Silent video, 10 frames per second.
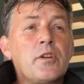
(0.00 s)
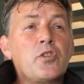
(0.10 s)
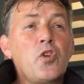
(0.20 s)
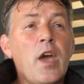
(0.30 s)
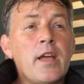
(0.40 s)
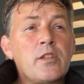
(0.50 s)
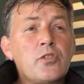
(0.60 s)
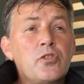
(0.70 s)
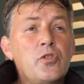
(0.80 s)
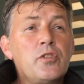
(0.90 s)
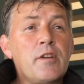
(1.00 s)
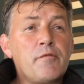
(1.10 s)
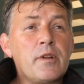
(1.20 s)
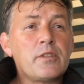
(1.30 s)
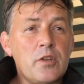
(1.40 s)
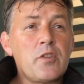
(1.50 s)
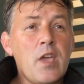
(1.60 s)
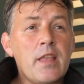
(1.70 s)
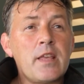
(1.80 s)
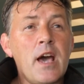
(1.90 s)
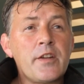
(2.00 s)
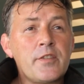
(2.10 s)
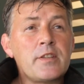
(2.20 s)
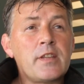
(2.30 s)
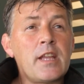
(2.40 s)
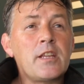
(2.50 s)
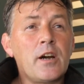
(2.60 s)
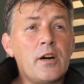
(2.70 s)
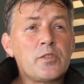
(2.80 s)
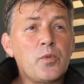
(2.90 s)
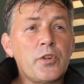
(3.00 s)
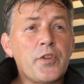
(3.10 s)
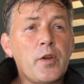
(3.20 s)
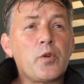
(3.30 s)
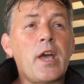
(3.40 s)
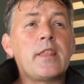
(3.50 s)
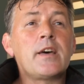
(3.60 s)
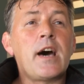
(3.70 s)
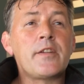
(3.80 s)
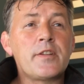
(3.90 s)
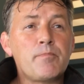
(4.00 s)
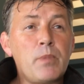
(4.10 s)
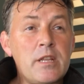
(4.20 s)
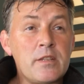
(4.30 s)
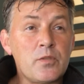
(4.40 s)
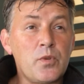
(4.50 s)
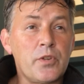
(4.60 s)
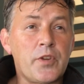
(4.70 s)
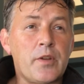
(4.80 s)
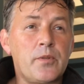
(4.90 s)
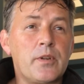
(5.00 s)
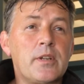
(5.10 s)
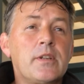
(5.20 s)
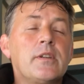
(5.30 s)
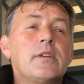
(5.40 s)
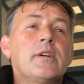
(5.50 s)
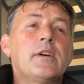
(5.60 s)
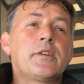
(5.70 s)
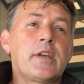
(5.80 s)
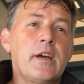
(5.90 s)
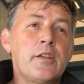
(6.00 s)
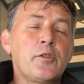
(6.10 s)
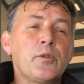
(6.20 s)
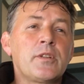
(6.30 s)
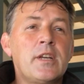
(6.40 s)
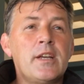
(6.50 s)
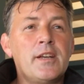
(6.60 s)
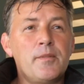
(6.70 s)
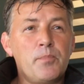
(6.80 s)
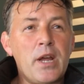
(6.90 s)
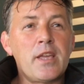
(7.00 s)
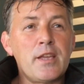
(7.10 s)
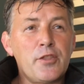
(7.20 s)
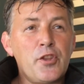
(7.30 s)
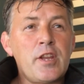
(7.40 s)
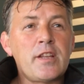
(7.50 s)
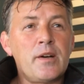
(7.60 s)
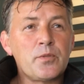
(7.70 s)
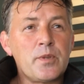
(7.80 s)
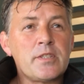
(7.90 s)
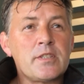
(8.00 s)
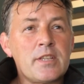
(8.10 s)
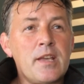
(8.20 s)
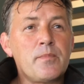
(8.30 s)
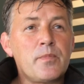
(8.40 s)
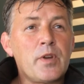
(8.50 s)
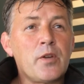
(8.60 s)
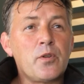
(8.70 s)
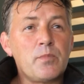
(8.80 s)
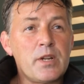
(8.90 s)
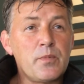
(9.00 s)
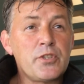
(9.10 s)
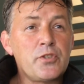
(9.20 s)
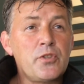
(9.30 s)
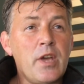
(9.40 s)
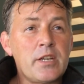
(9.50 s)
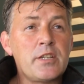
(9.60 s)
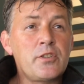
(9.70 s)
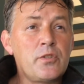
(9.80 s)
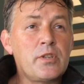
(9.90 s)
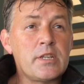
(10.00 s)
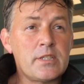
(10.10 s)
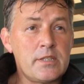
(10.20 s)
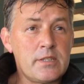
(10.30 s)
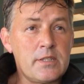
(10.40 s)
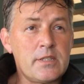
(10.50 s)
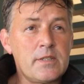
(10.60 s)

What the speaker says: you had two different, so you had the 110 yards world record and the 100 meters world record. Okay, I thought breaking it 3 times was the same record, but it was actually two distances.